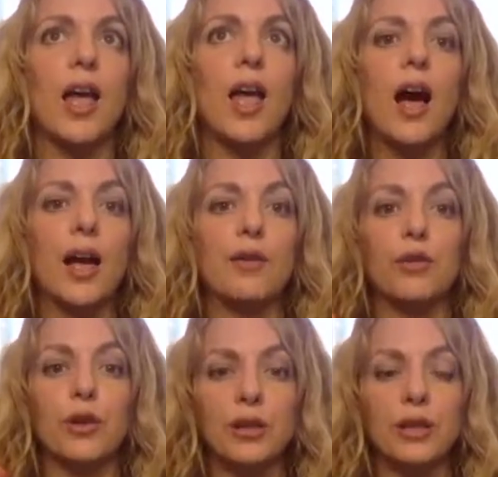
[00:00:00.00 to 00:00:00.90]
I
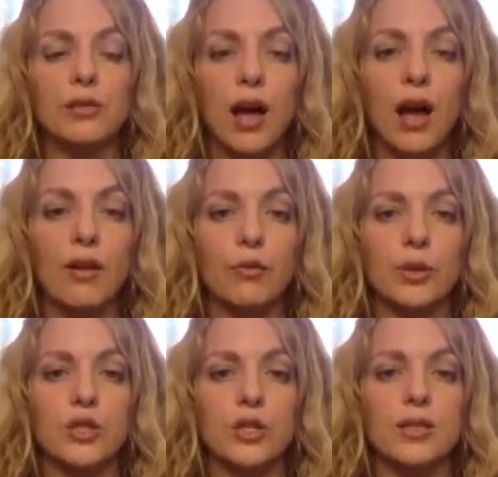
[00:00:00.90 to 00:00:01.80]
really love,
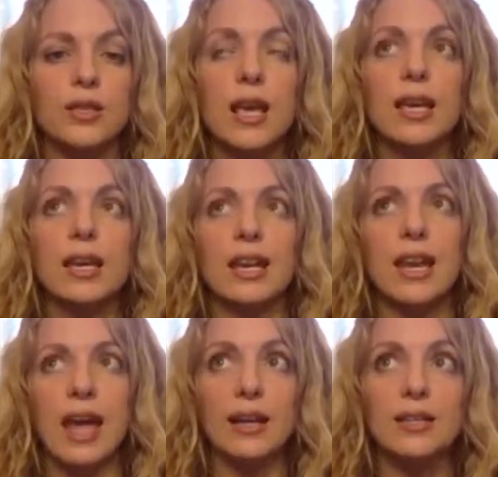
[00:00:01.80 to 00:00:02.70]
which is
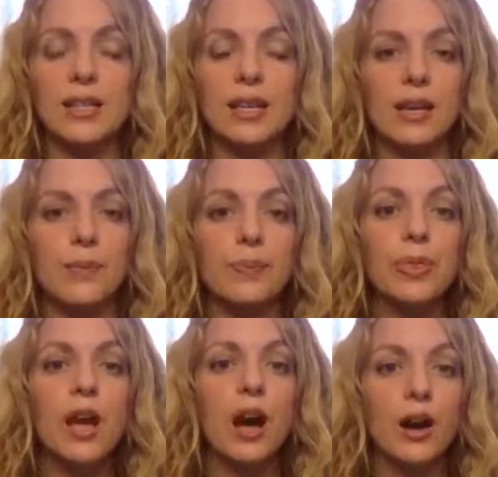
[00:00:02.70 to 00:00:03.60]
connecting
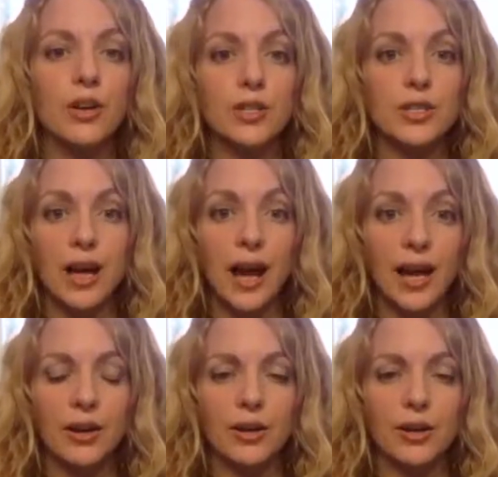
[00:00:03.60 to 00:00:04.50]
our
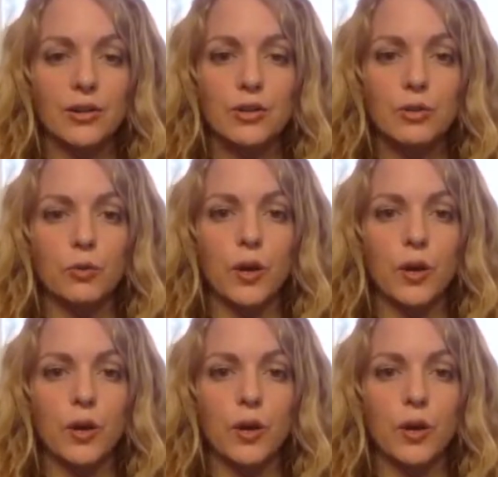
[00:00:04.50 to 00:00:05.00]
desires, what